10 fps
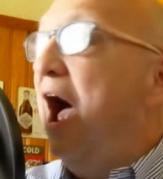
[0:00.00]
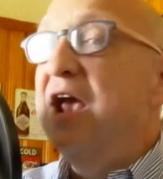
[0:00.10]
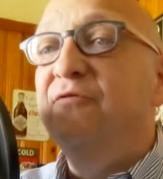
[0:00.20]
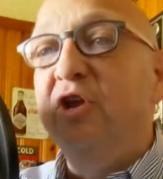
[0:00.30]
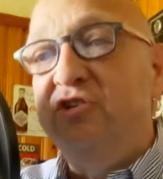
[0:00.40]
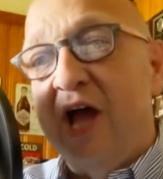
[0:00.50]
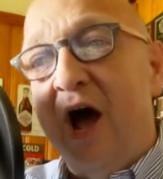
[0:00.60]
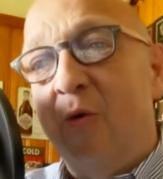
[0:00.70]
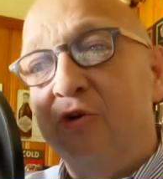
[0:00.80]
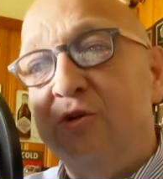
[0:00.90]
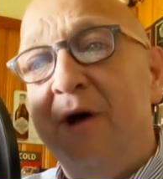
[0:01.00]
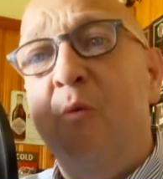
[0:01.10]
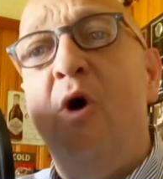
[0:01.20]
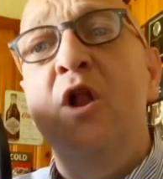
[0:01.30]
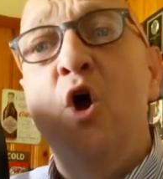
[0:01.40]
ivory towers
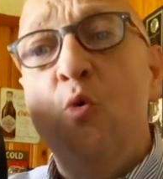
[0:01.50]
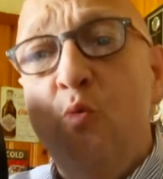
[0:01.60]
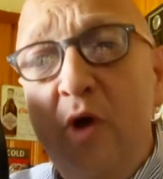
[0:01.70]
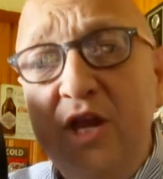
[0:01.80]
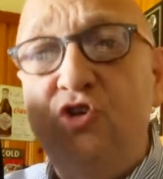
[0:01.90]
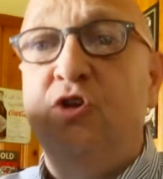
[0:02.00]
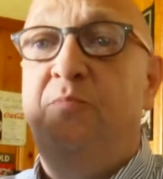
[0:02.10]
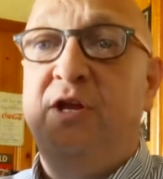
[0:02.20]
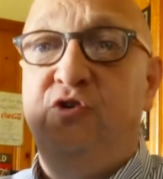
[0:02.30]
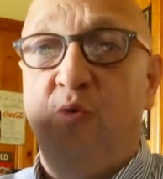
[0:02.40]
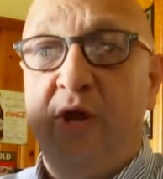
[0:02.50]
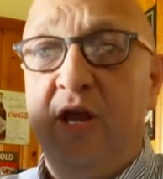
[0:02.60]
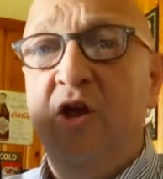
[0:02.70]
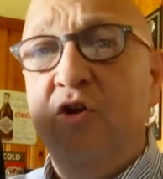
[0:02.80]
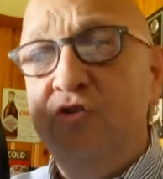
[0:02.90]
about what we should be
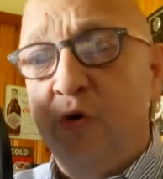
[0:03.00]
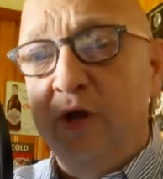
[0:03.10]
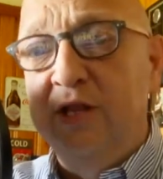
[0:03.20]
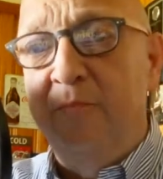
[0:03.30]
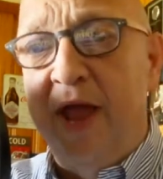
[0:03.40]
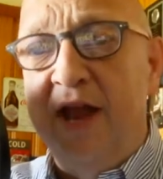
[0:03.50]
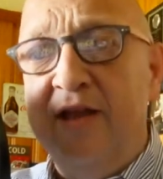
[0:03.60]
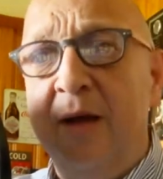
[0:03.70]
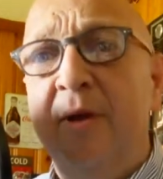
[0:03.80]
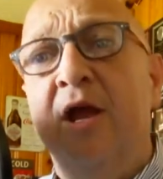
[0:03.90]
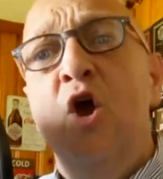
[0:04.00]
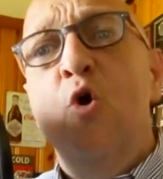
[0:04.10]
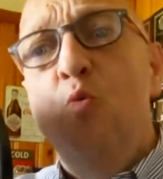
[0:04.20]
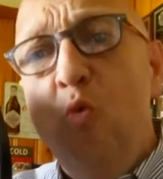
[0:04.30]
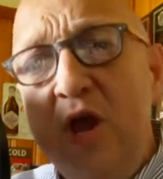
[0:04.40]
doing during the pandemic.
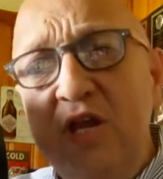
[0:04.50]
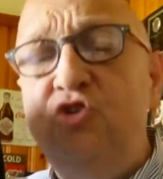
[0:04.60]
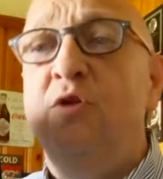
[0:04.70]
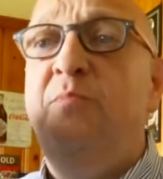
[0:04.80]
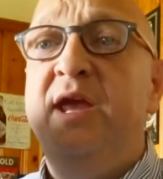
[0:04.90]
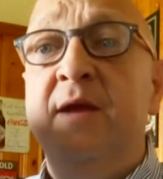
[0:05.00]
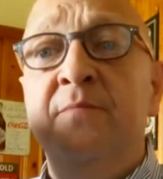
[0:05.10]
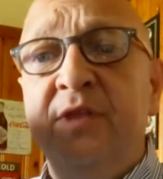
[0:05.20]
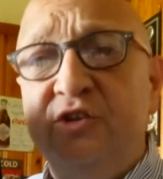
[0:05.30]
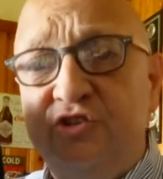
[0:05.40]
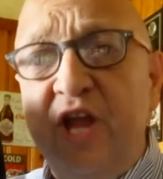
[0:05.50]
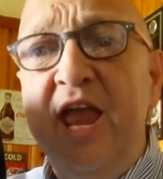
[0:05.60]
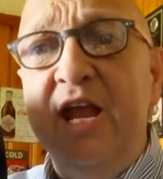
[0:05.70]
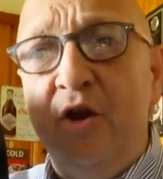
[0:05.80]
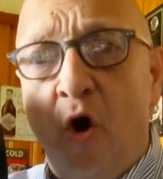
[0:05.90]
We should be
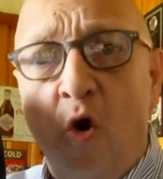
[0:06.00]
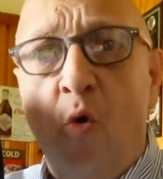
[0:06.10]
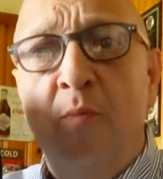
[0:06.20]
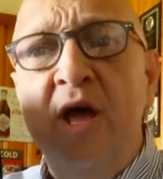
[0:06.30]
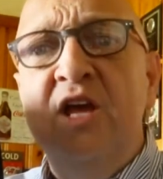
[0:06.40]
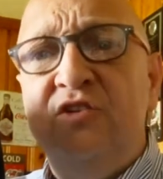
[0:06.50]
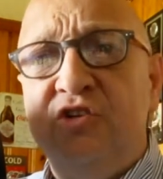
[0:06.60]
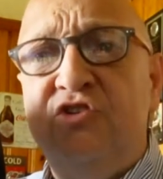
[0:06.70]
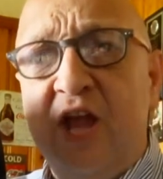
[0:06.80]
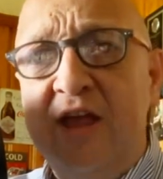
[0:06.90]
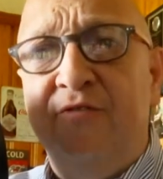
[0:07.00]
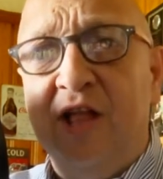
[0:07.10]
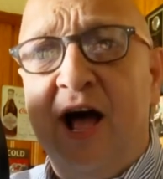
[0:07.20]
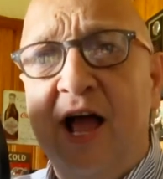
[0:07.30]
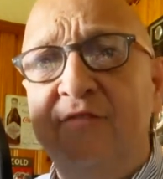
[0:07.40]
staying at home to save
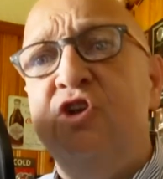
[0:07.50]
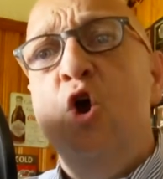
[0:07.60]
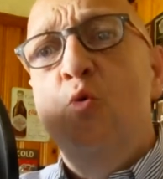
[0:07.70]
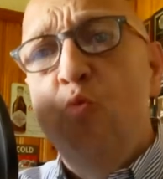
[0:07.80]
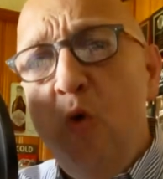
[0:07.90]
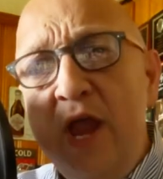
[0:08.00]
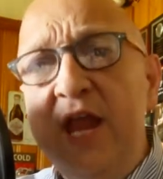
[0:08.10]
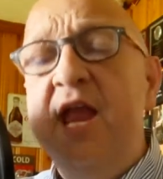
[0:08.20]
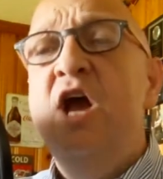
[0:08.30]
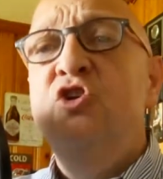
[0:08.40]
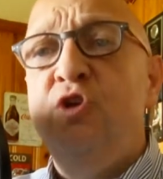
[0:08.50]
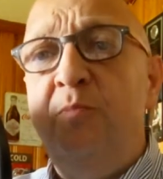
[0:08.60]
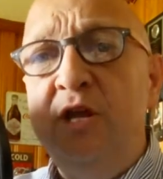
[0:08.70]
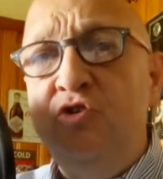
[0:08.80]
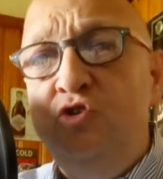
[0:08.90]
lives. We
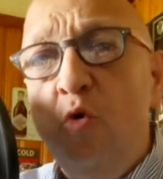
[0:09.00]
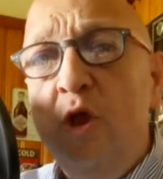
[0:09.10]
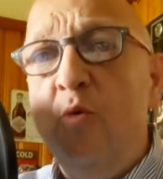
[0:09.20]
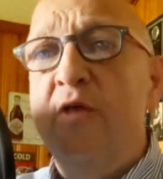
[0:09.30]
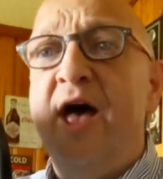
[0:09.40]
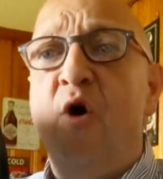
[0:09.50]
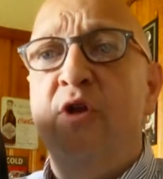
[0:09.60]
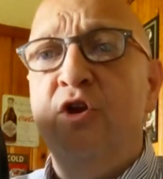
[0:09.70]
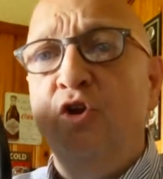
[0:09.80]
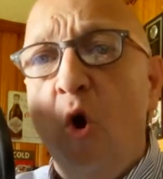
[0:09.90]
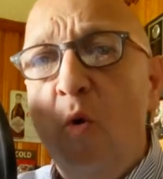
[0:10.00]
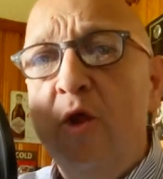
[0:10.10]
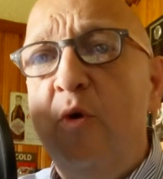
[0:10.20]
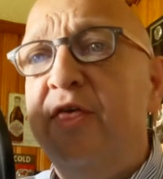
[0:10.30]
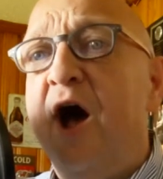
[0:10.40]
should be doing without and
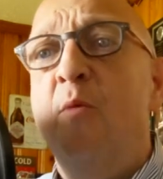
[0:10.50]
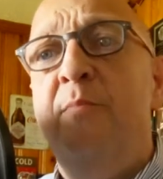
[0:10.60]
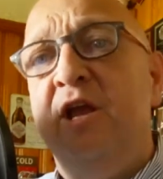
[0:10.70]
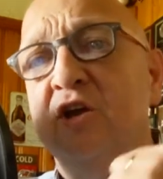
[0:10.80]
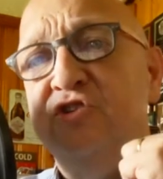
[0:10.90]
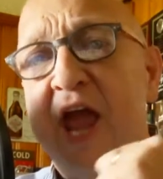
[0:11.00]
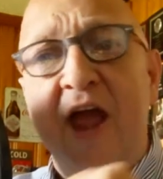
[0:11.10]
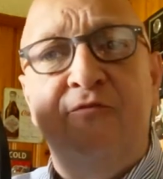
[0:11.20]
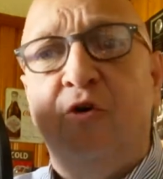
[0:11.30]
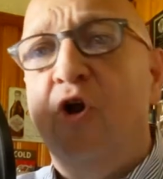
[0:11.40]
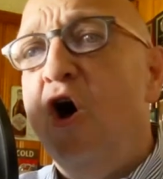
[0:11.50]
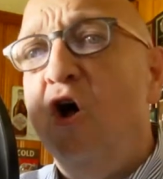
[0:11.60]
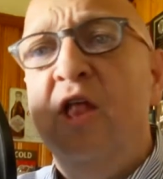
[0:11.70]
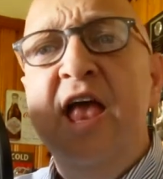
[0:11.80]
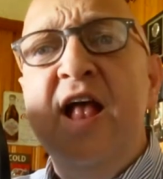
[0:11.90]
going without because, after
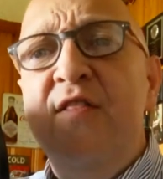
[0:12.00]
all,